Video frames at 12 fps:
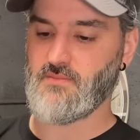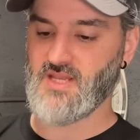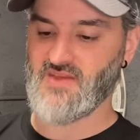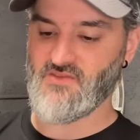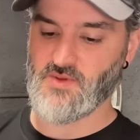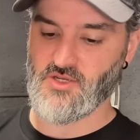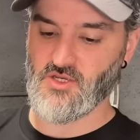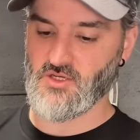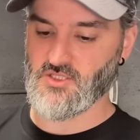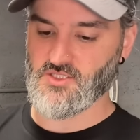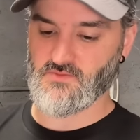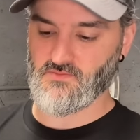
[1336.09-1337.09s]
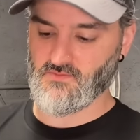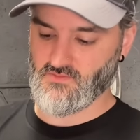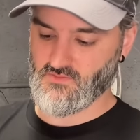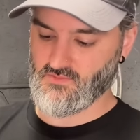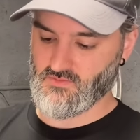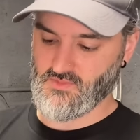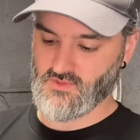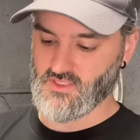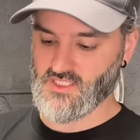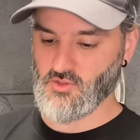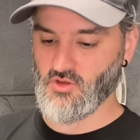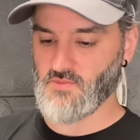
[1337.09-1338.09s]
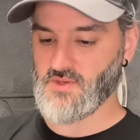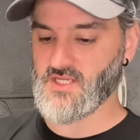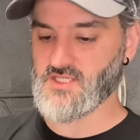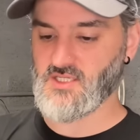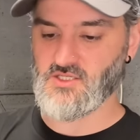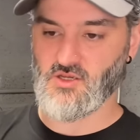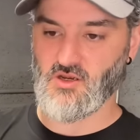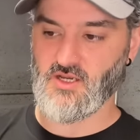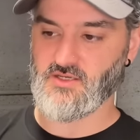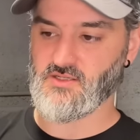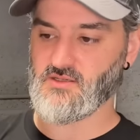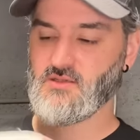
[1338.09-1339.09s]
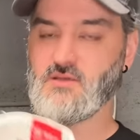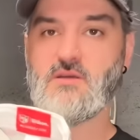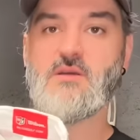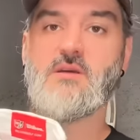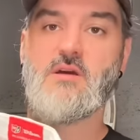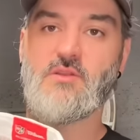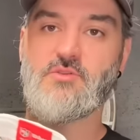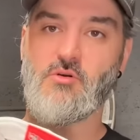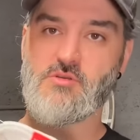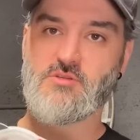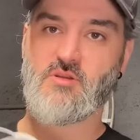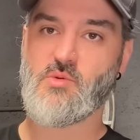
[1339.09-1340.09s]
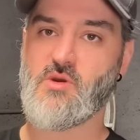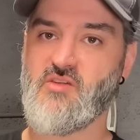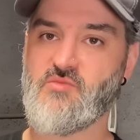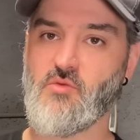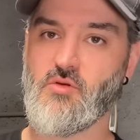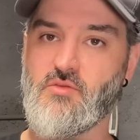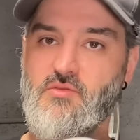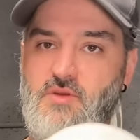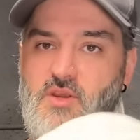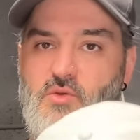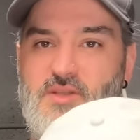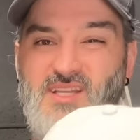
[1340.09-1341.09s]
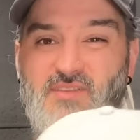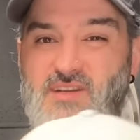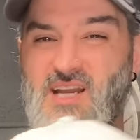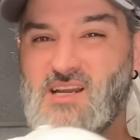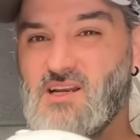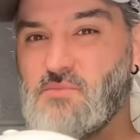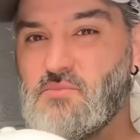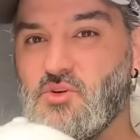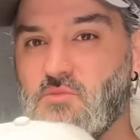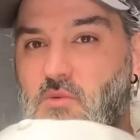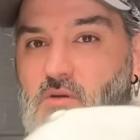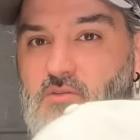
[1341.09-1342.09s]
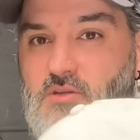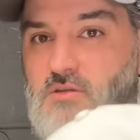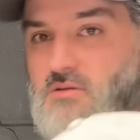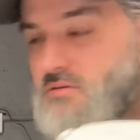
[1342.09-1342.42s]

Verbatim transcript: Never been used. Still got the bits inside. I thought it's got to be worth more than three quid. Didn't even haggle him. Couldn't be bothered.